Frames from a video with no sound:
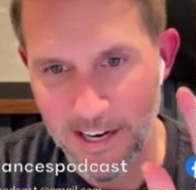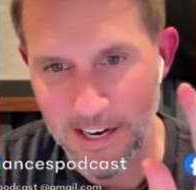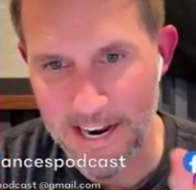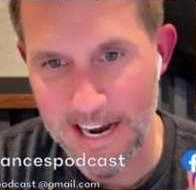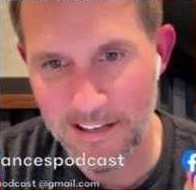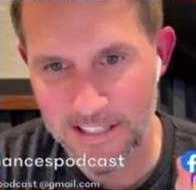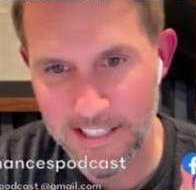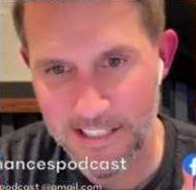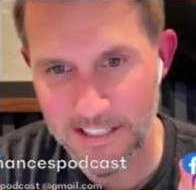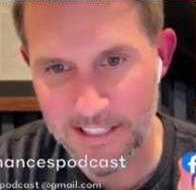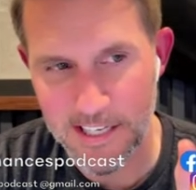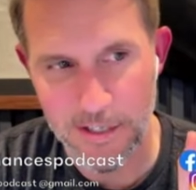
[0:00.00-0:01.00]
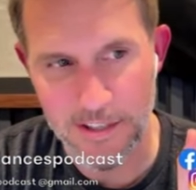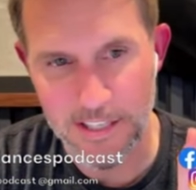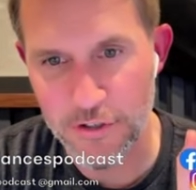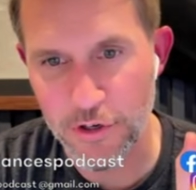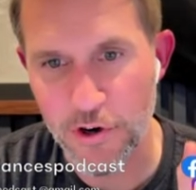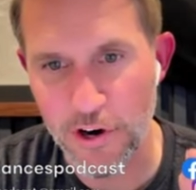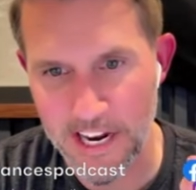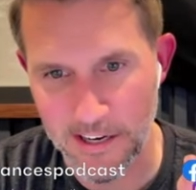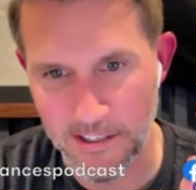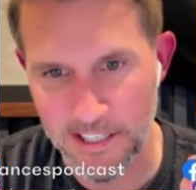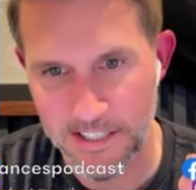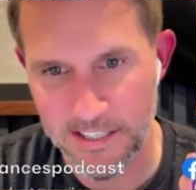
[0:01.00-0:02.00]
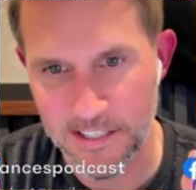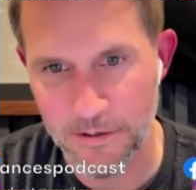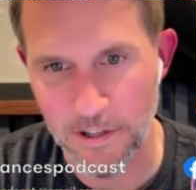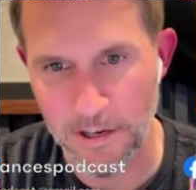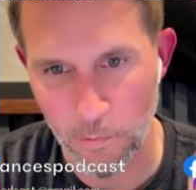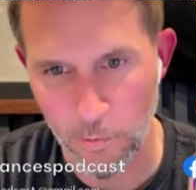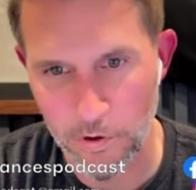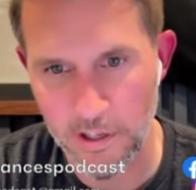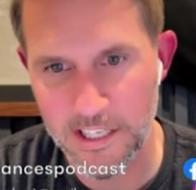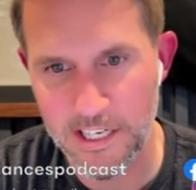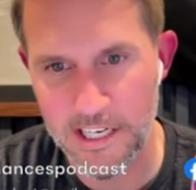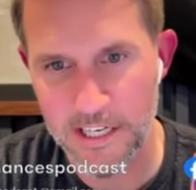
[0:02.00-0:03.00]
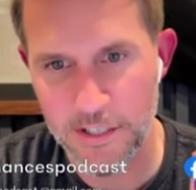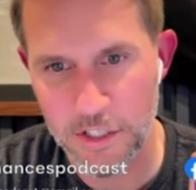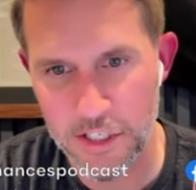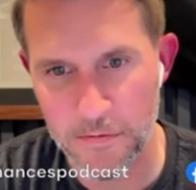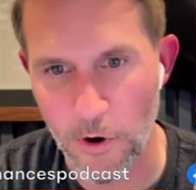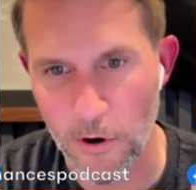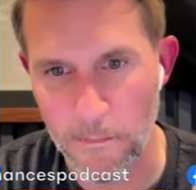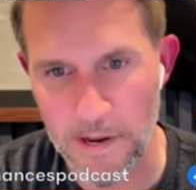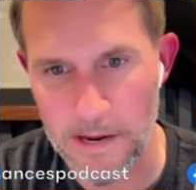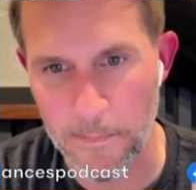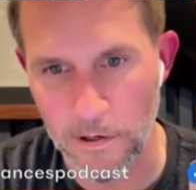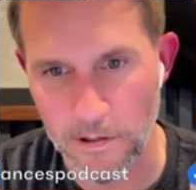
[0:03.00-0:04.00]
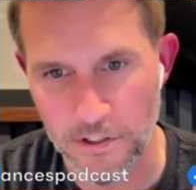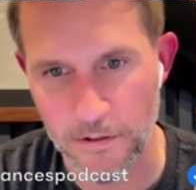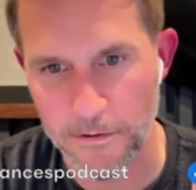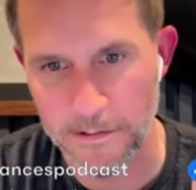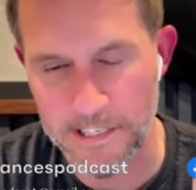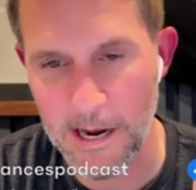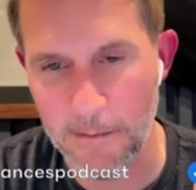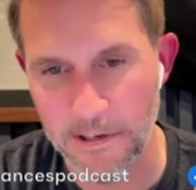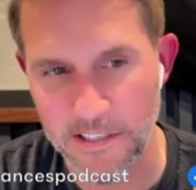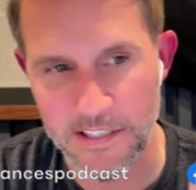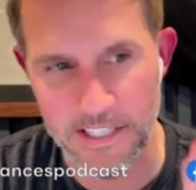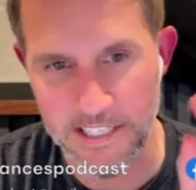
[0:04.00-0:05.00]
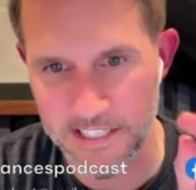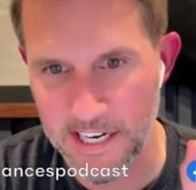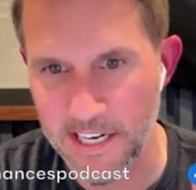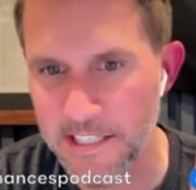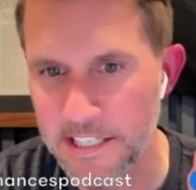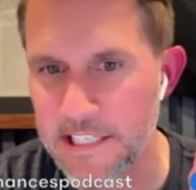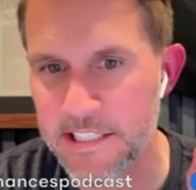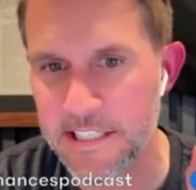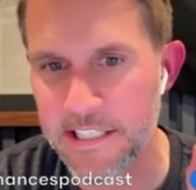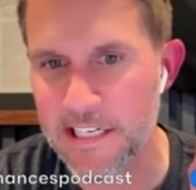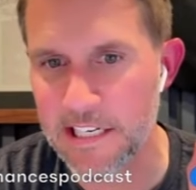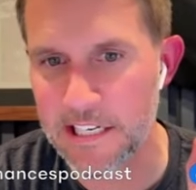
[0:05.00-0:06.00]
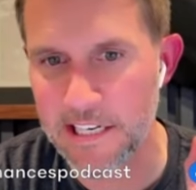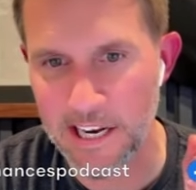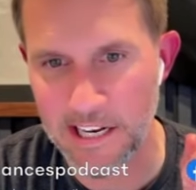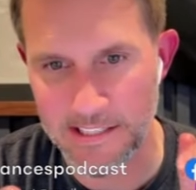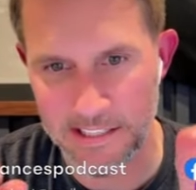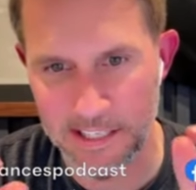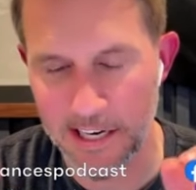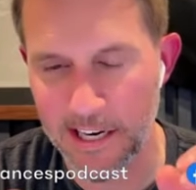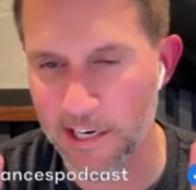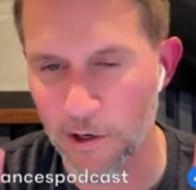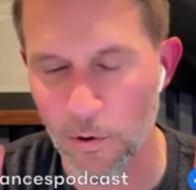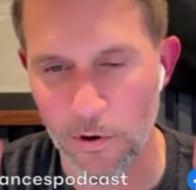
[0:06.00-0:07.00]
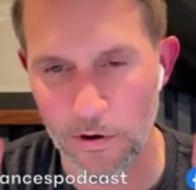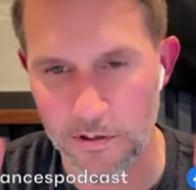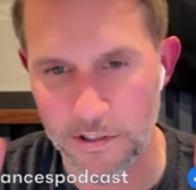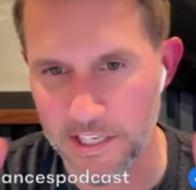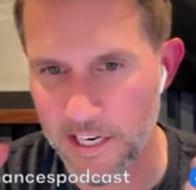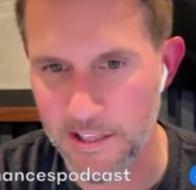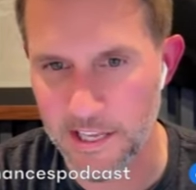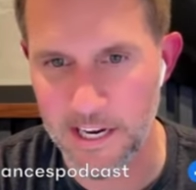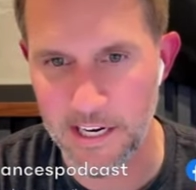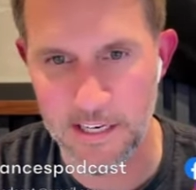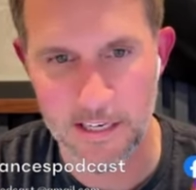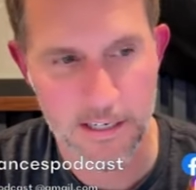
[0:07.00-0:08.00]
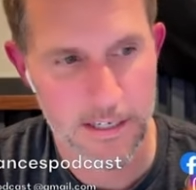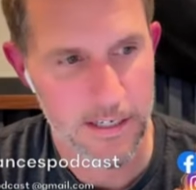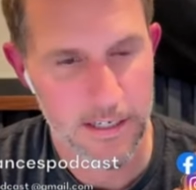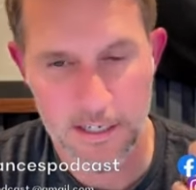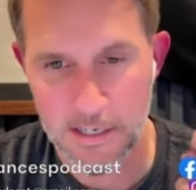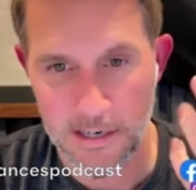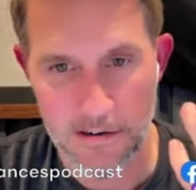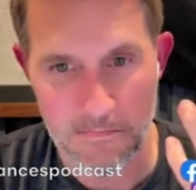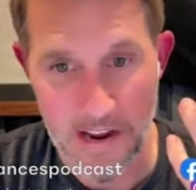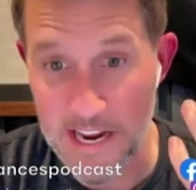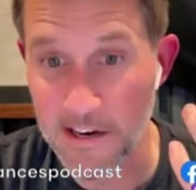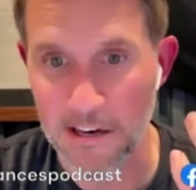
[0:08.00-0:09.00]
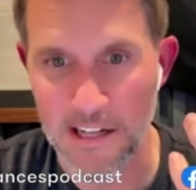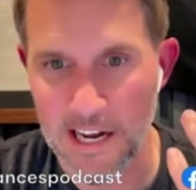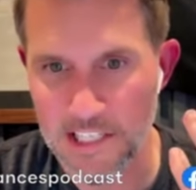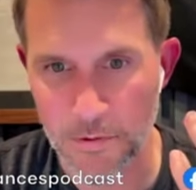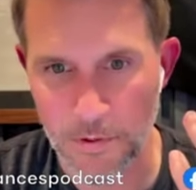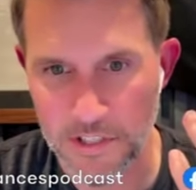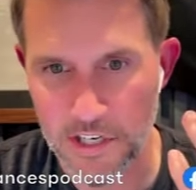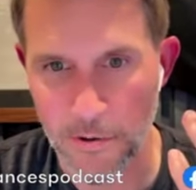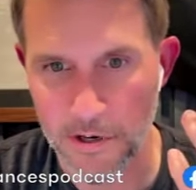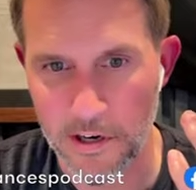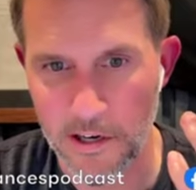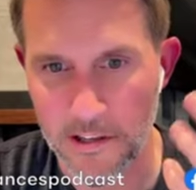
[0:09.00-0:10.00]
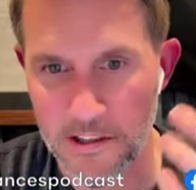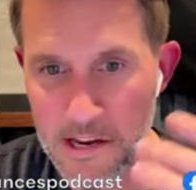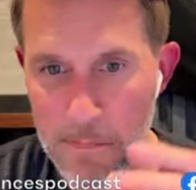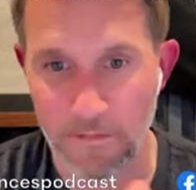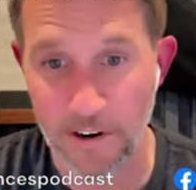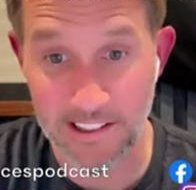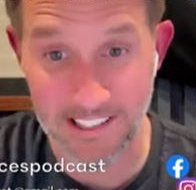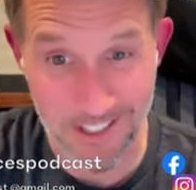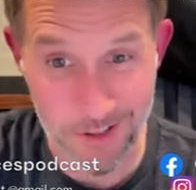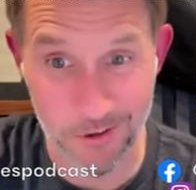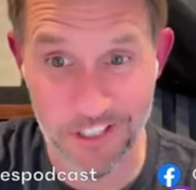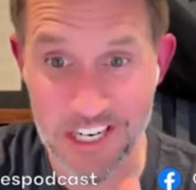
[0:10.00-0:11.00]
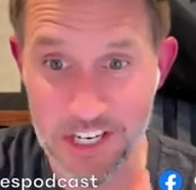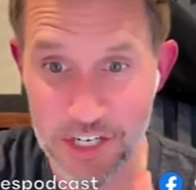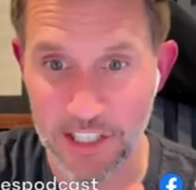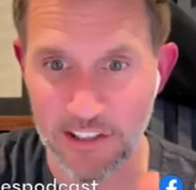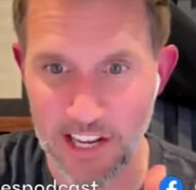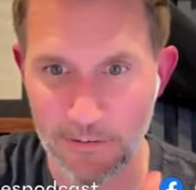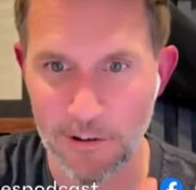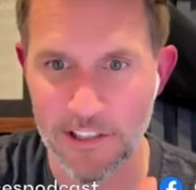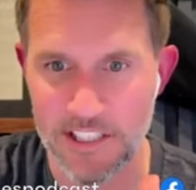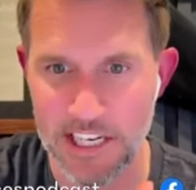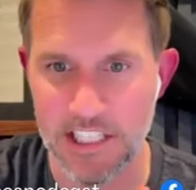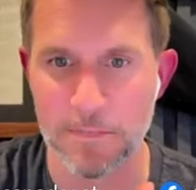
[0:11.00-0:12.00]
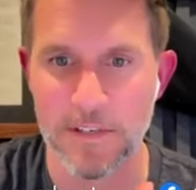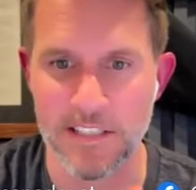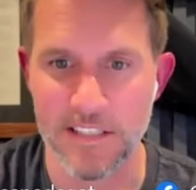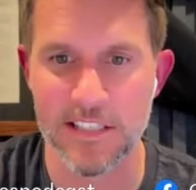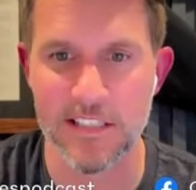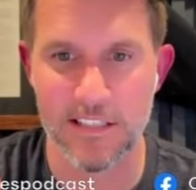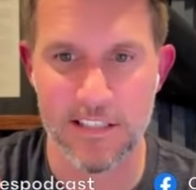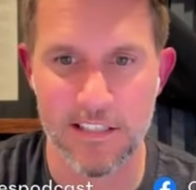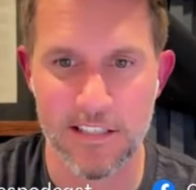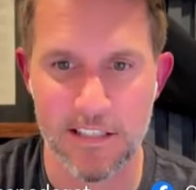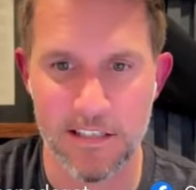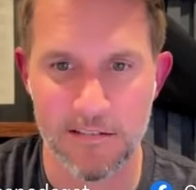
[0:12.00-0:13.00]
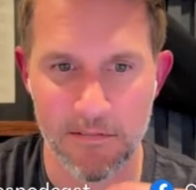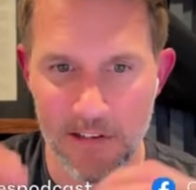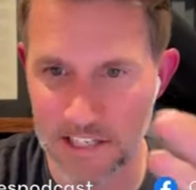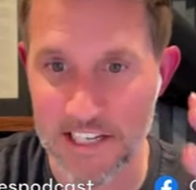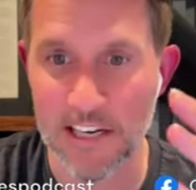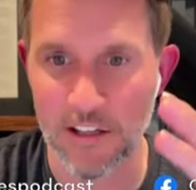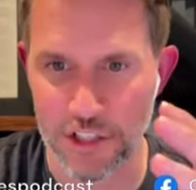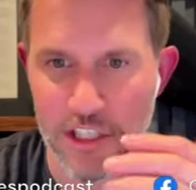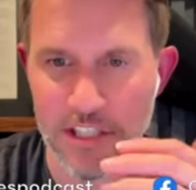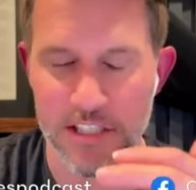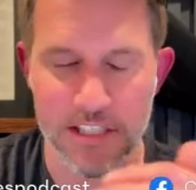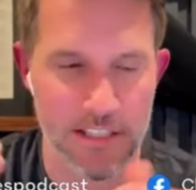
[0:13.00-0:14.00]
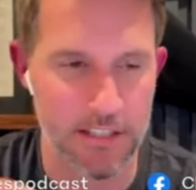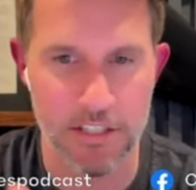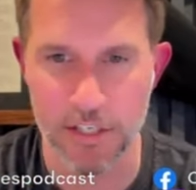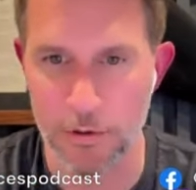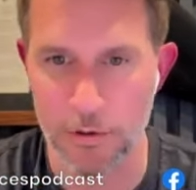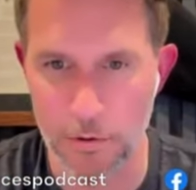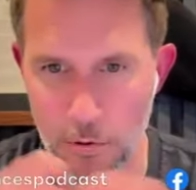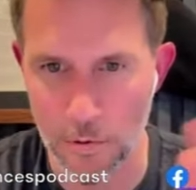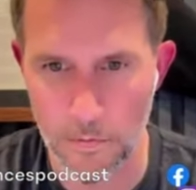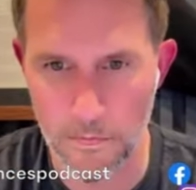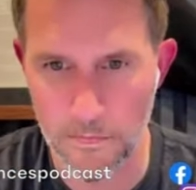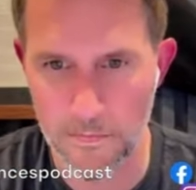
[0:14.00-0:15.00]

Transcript: analysis. They, these are your analysts. These are like really smart people on certain topics. They stay in DC at CIA headquarters and they analyze what's going on and they provide like strategic level assessments, intelligence mm-hmm. to